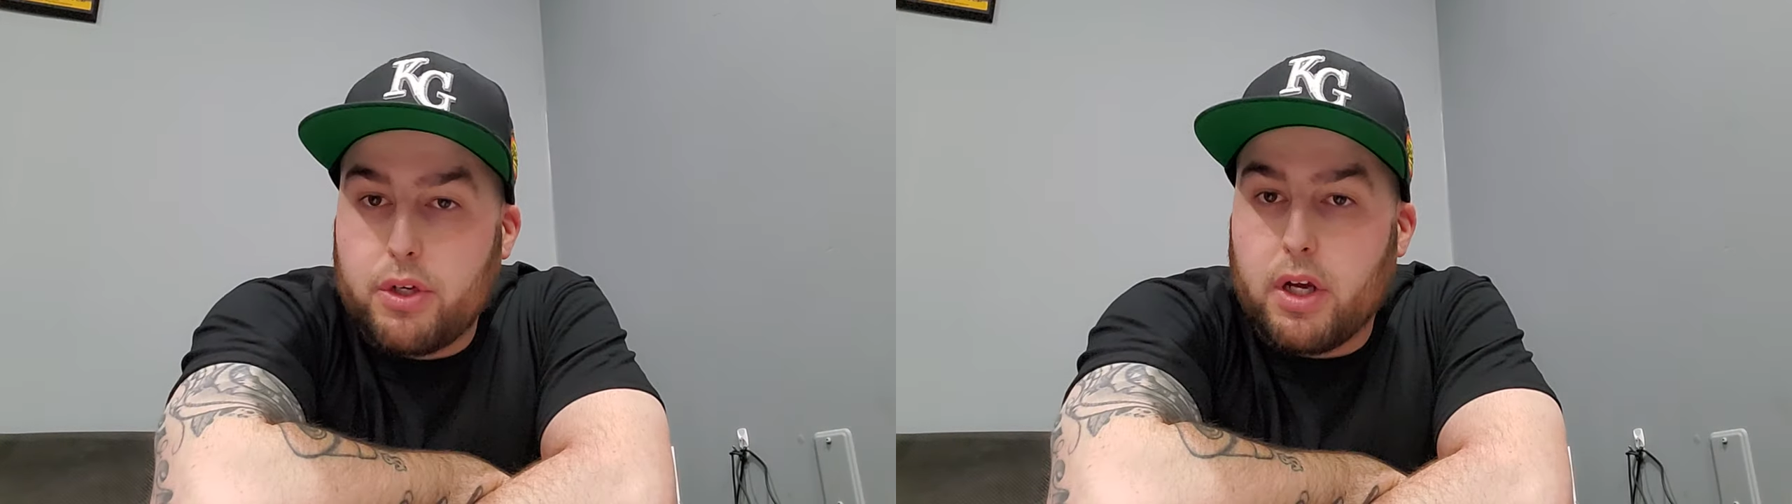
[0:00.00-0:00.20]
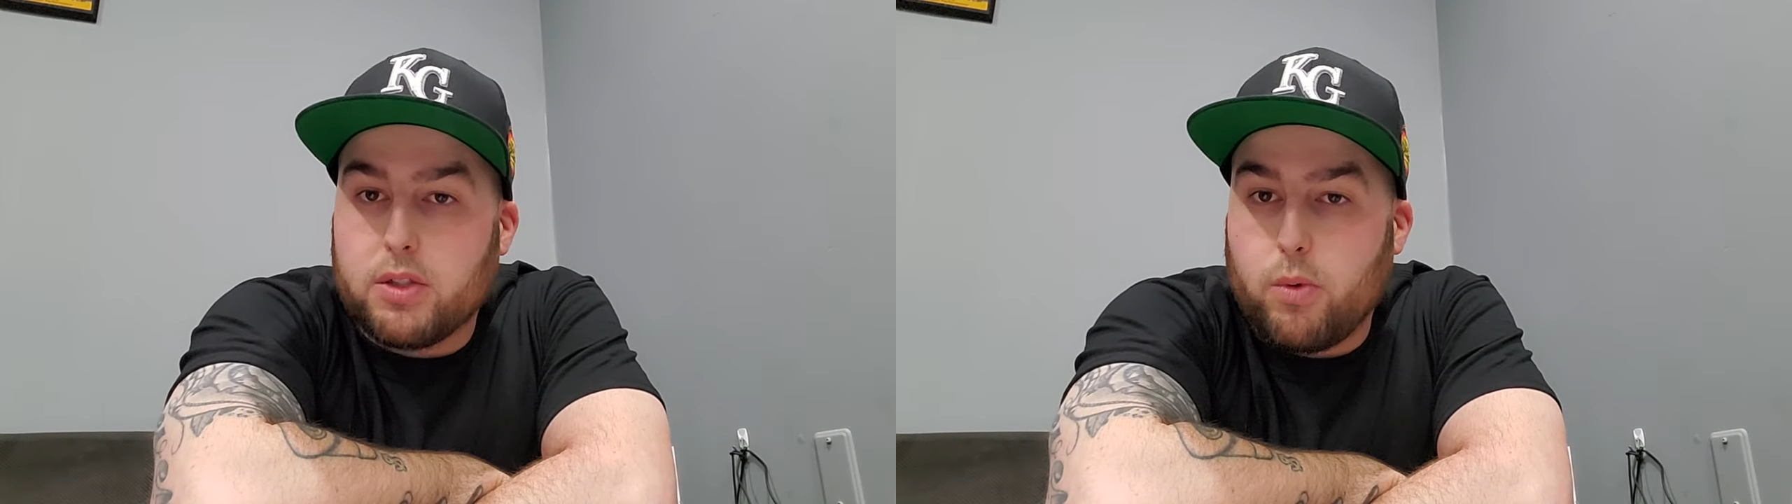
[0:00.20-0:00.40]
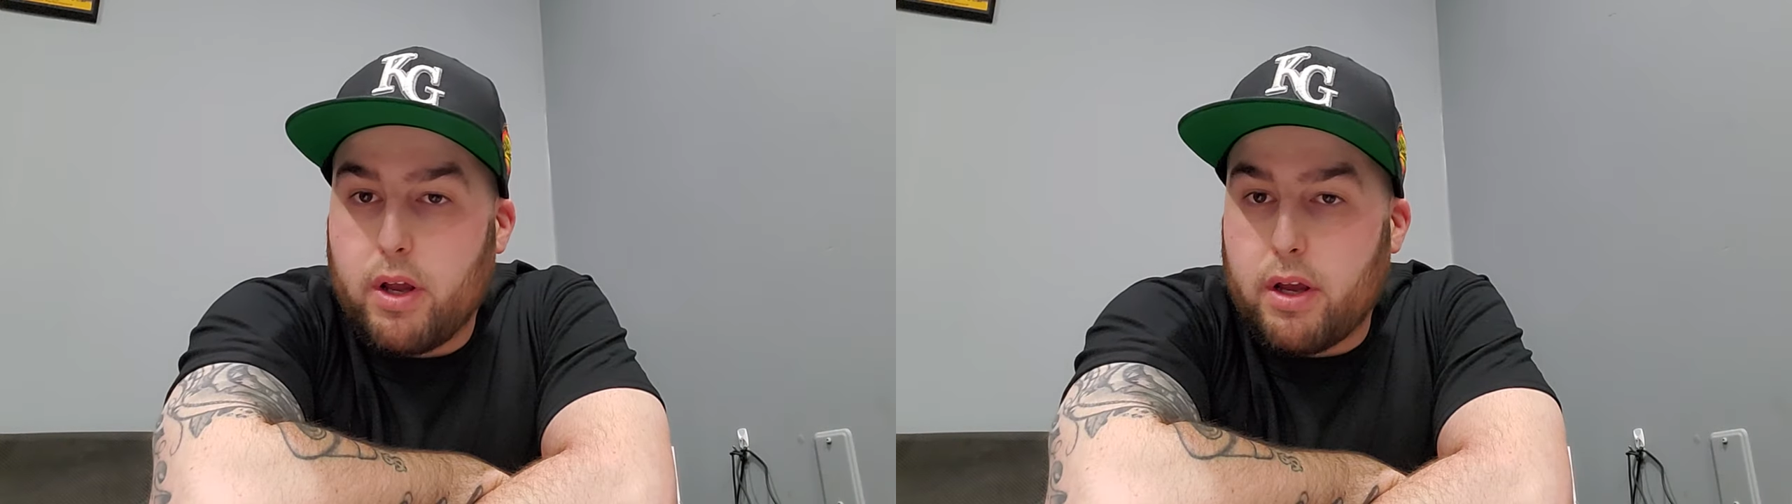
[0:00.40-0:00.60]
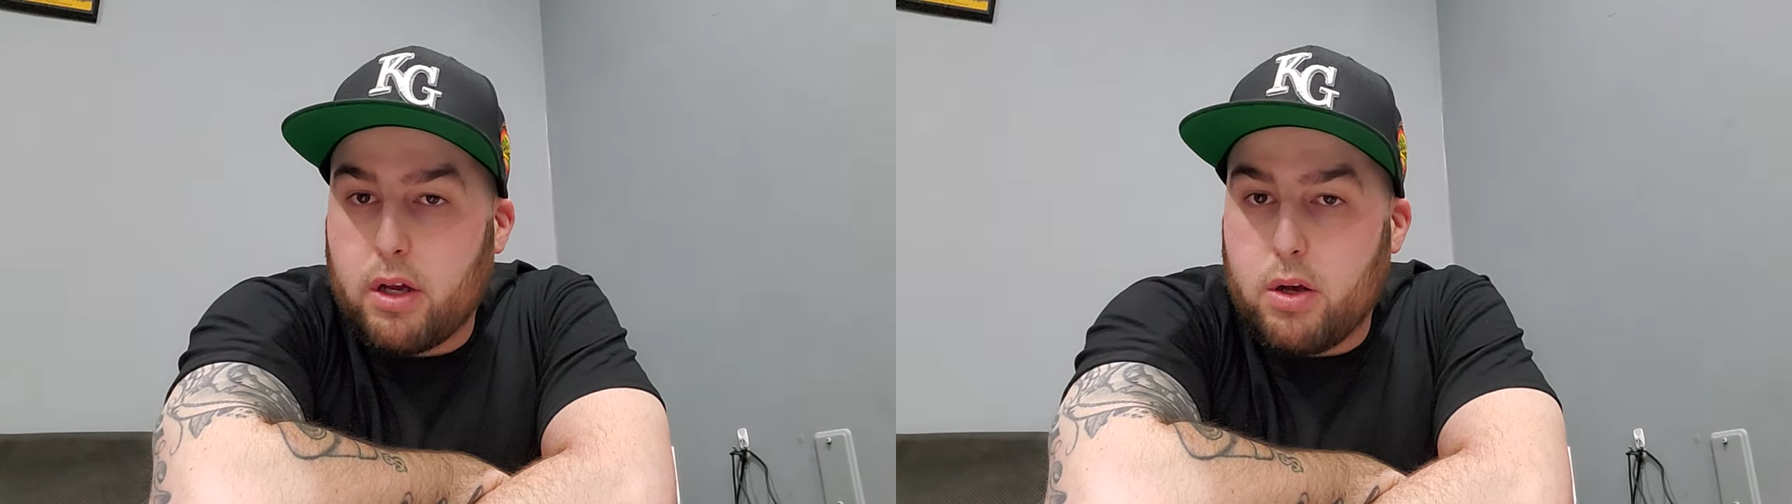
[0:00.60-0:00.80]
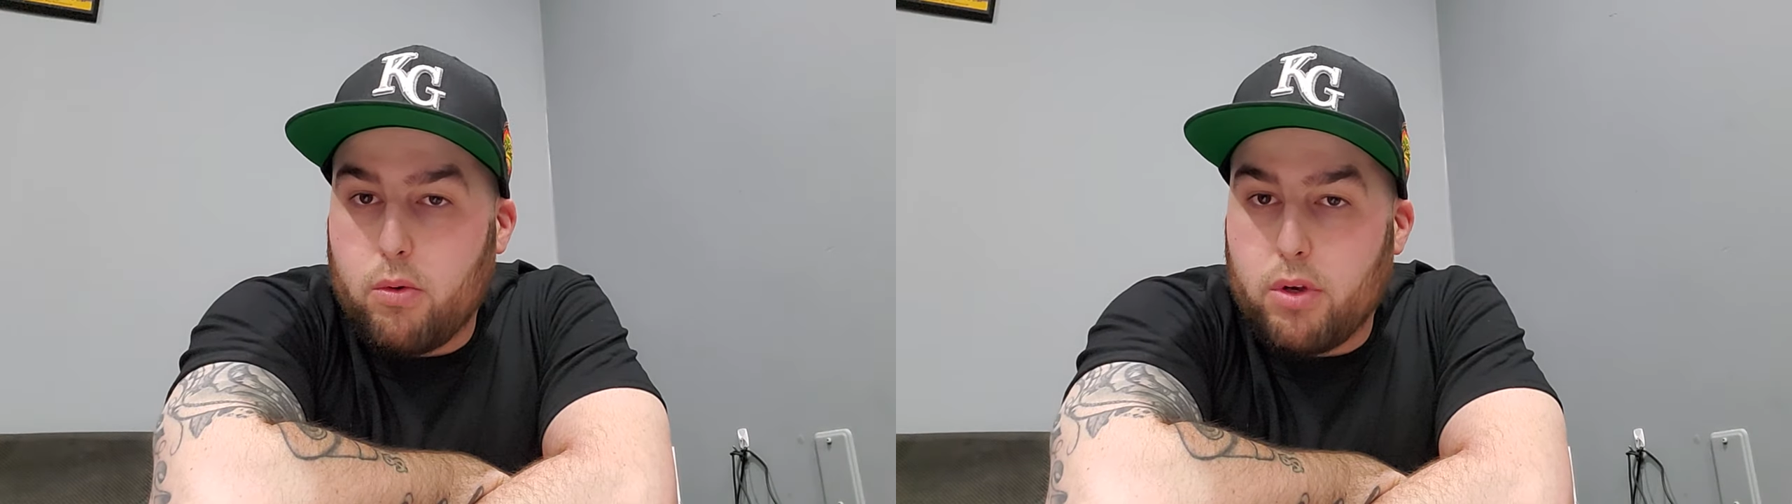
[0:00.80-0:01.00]
guys what I
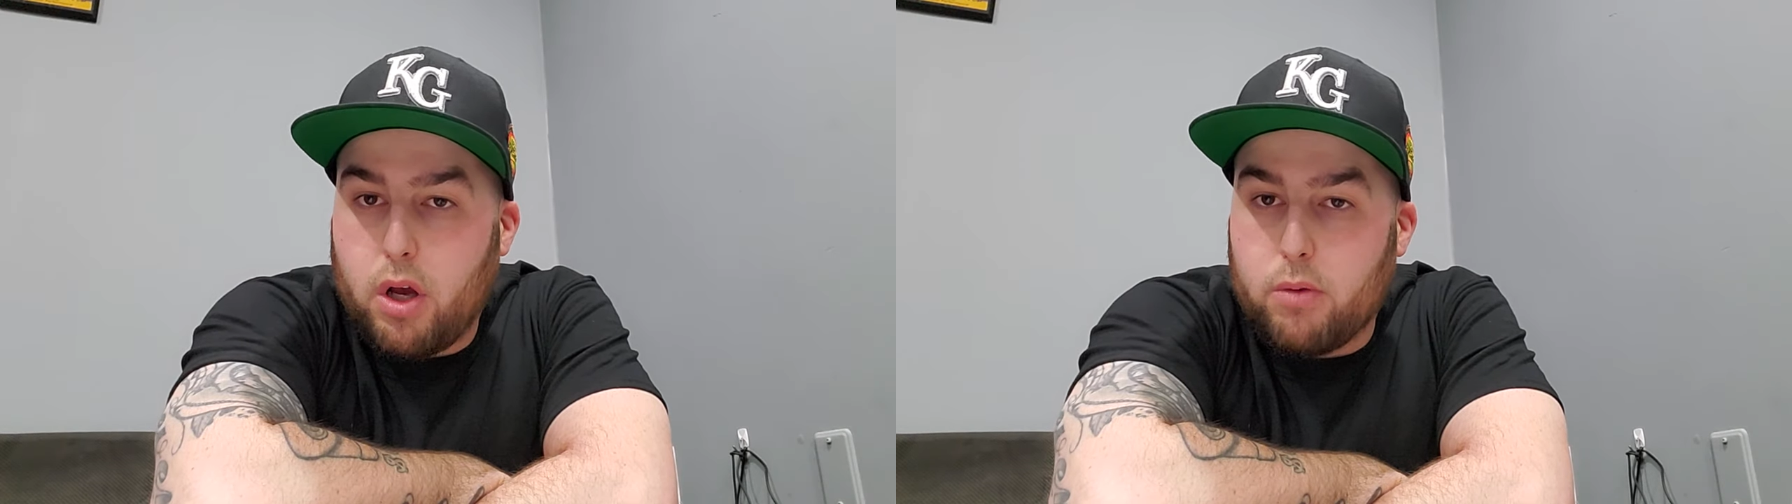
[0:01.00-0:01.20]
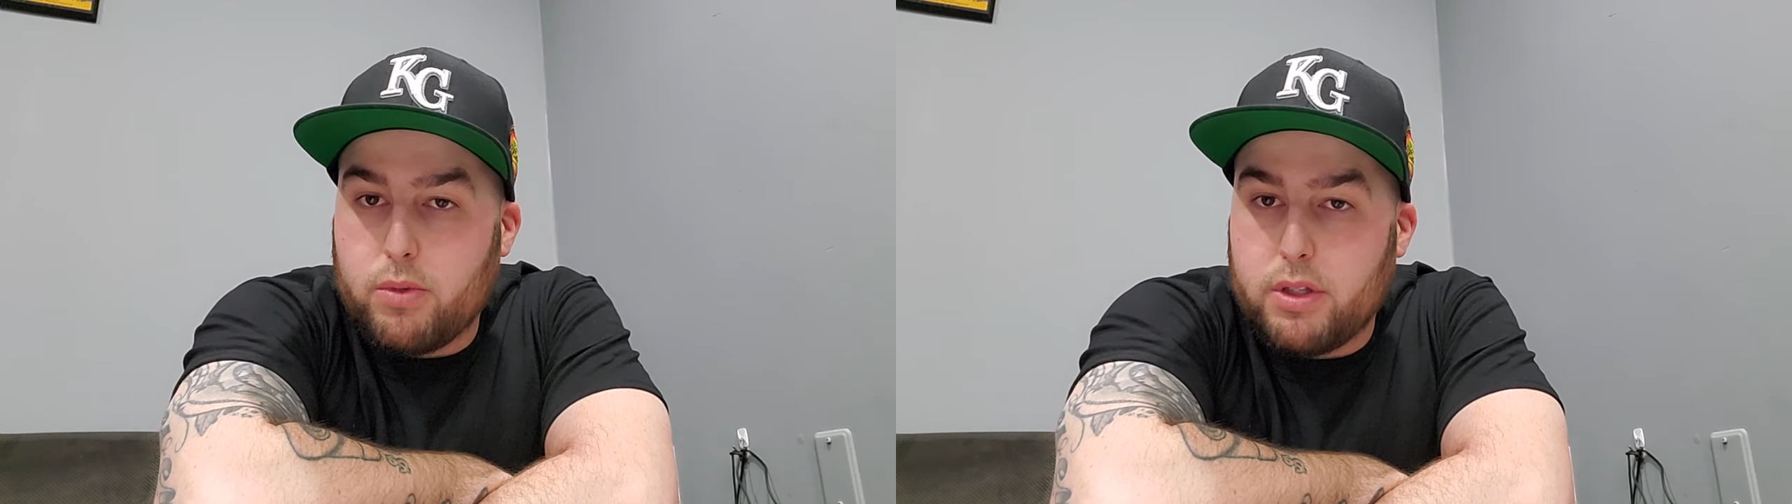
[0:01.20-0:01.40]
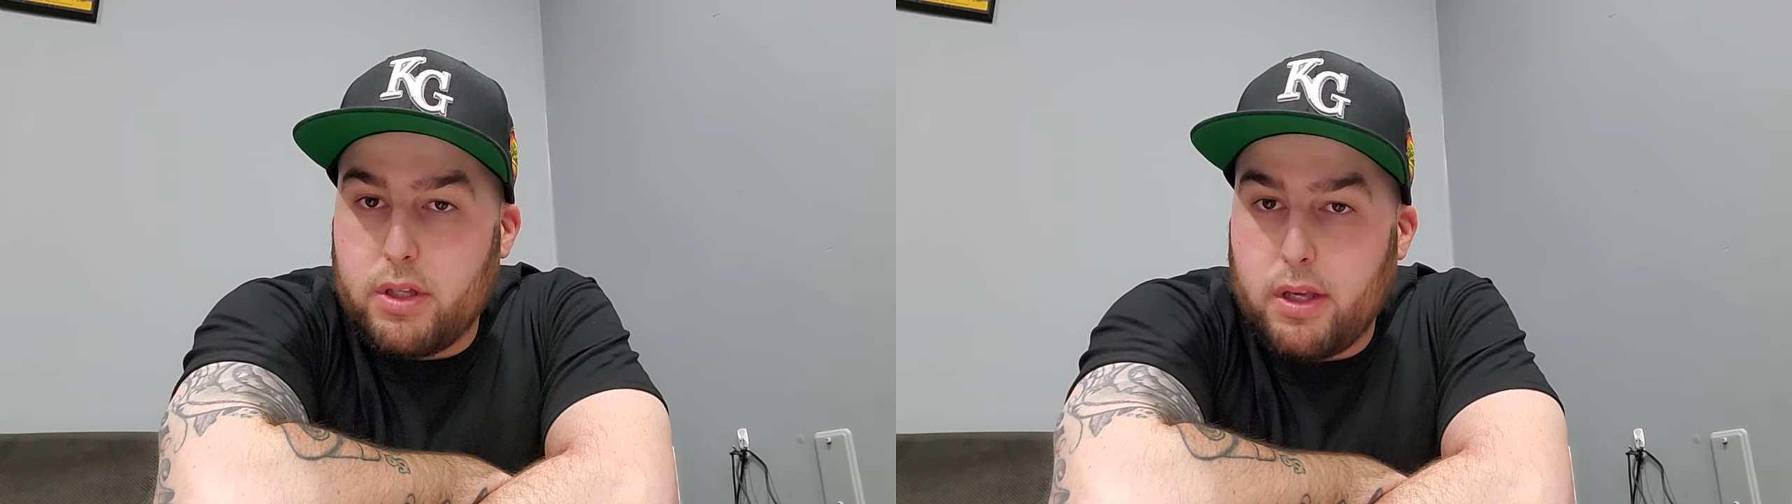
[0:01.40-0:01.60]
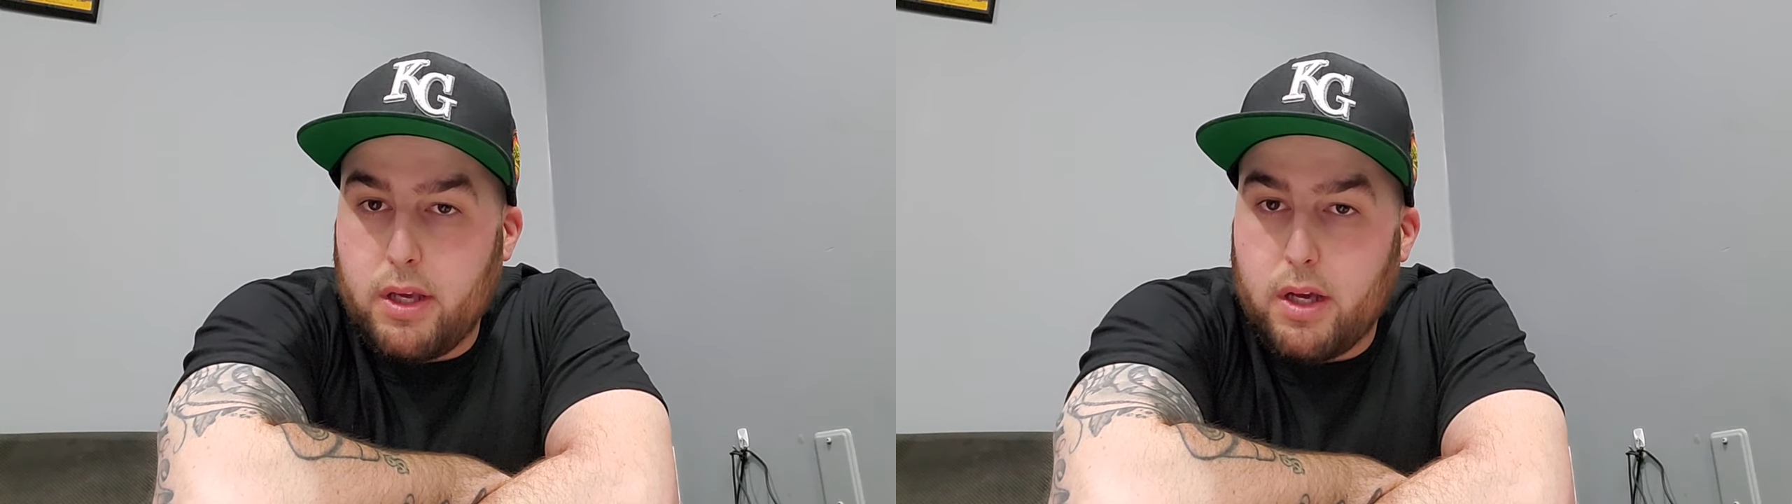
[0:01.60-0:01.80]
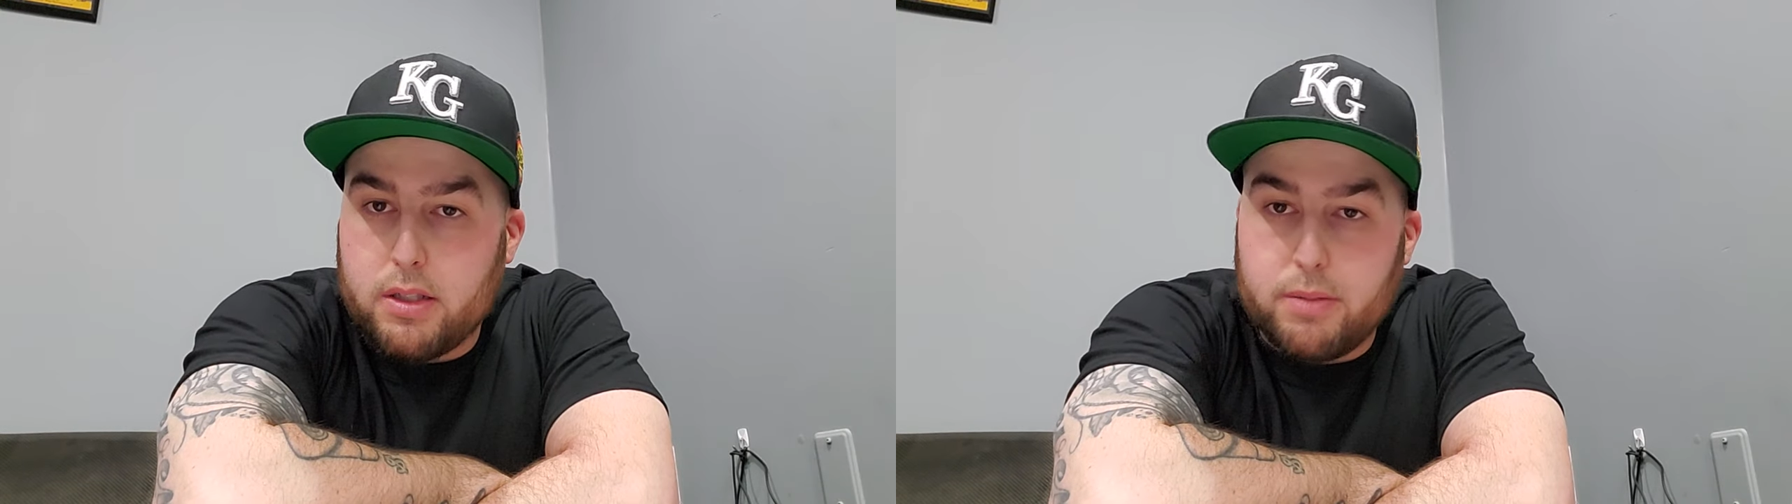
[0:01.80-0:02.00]
got going on with the uh,